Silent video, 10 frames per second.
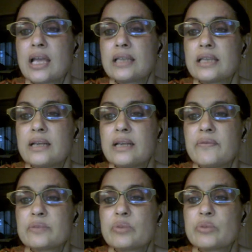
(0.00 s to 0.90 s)
the
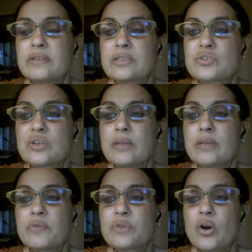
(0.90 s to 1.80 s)
difference between a stream
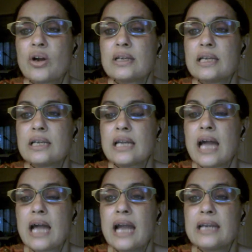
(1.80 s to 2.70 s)
of thought
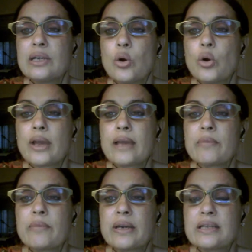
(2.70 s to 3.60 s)
and OA
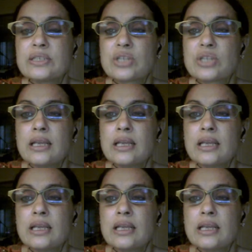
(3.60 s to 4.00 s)
meditation?